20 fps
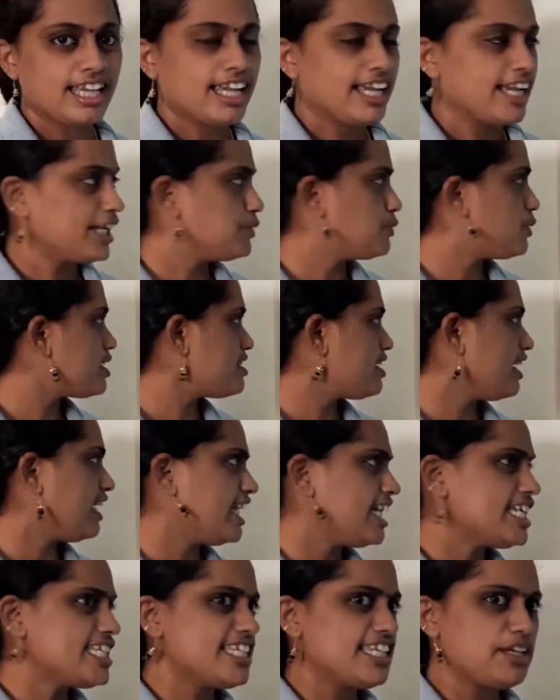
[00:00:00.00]
It was an
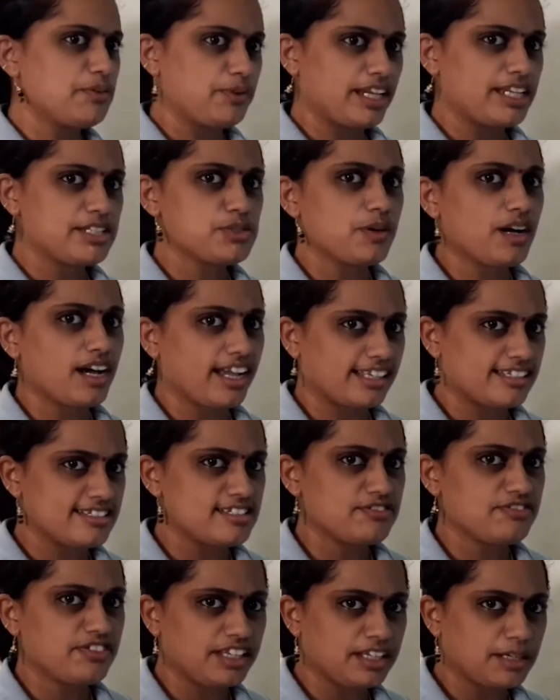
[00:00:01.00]
easy way to
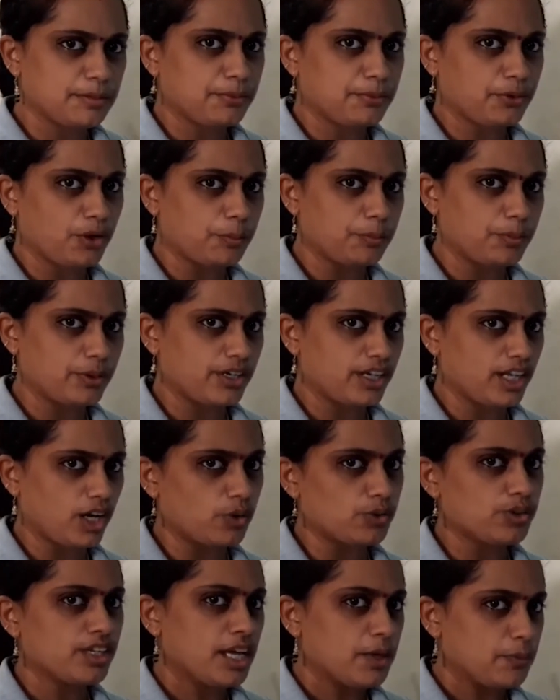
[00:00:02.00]
identify a proper noun.